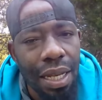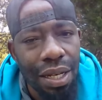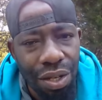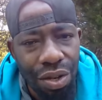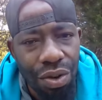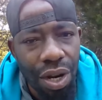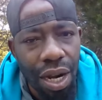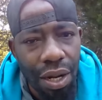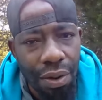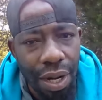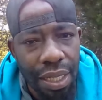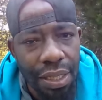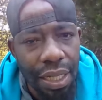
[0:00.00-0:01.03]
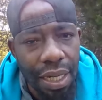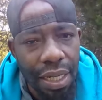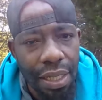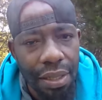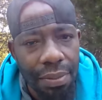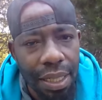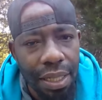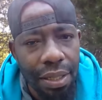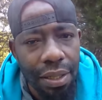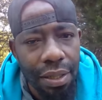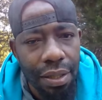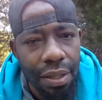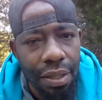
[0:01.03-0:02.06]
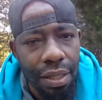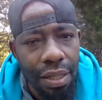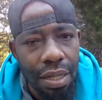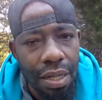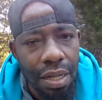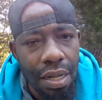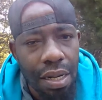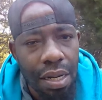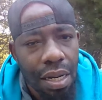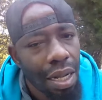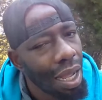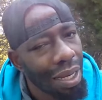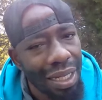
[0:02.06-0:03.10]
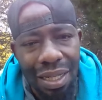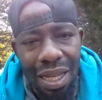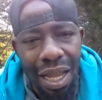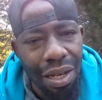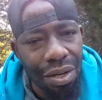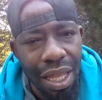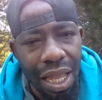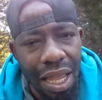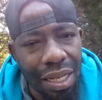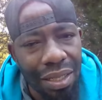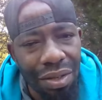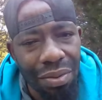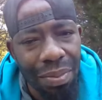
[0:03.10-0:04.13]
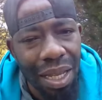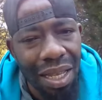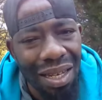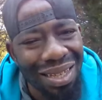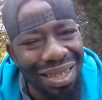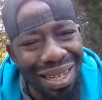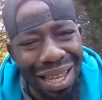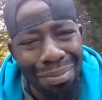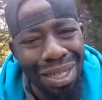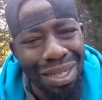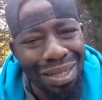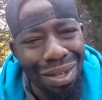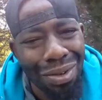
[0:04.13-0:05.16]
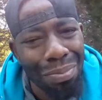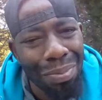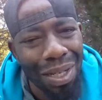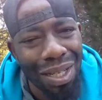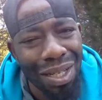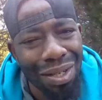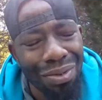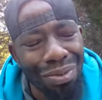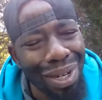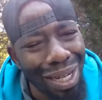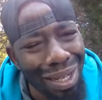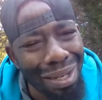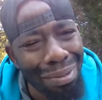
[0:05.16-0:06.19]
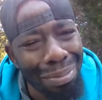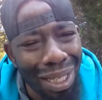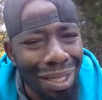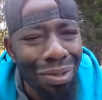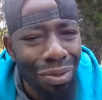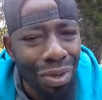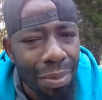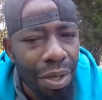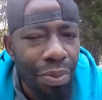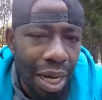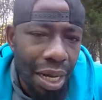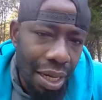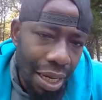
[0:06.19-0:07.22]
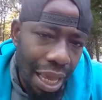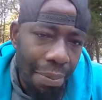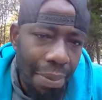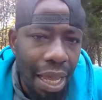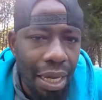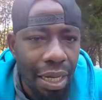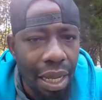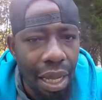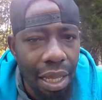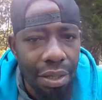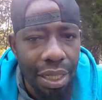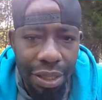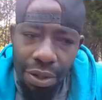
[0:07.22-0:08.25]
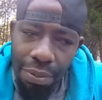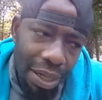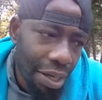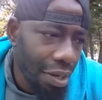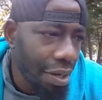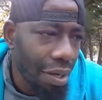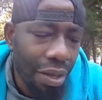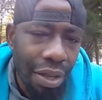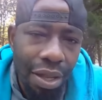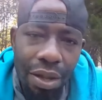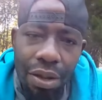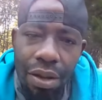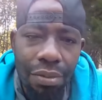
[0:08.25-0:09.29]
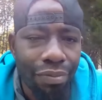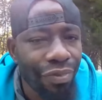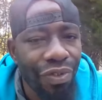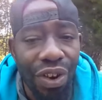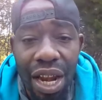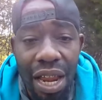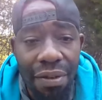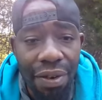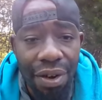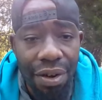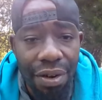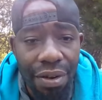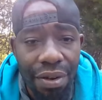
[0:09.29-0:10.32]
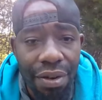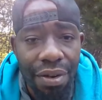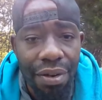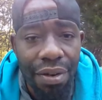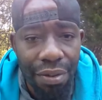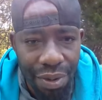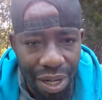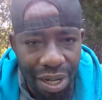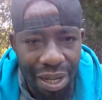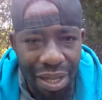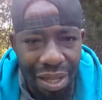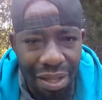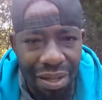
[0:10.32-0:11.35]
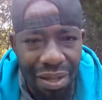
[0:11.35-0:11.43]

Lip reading: Now, do you hear how crazy that is, man? This color thing, too, man. Let's stop this old blood. Really? Blood and crib? You ready to die behind the color that's going to be here forever? Really?